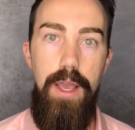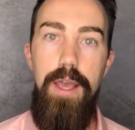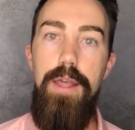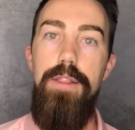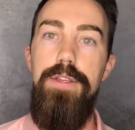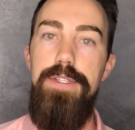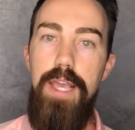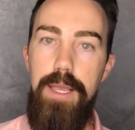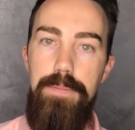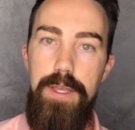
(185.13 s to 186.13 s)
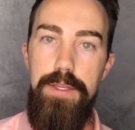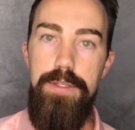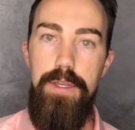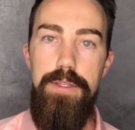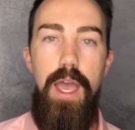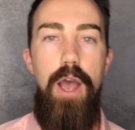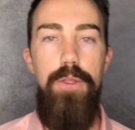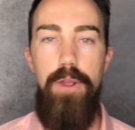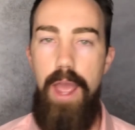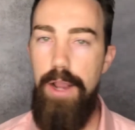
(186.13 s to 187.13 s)
and the second piece is how
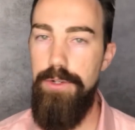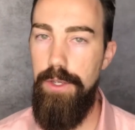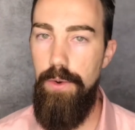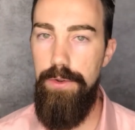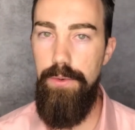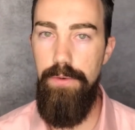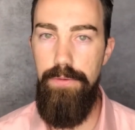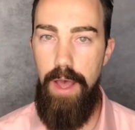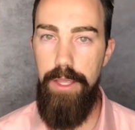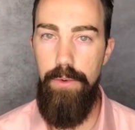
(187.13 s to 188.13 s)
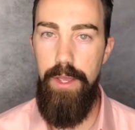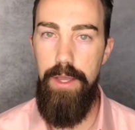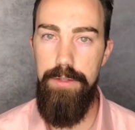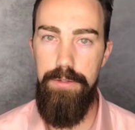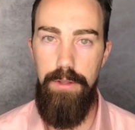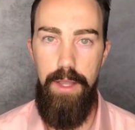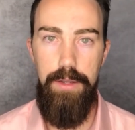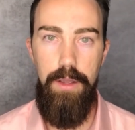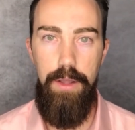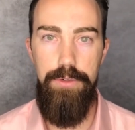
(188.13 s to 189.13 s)
they're actually going to evaluate and
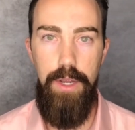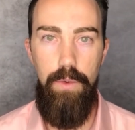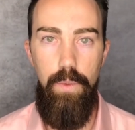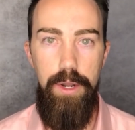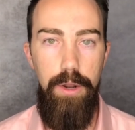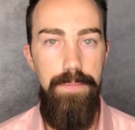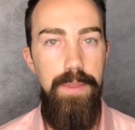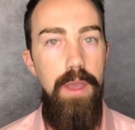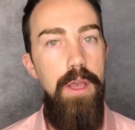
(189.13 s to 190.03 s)
select a contract winner.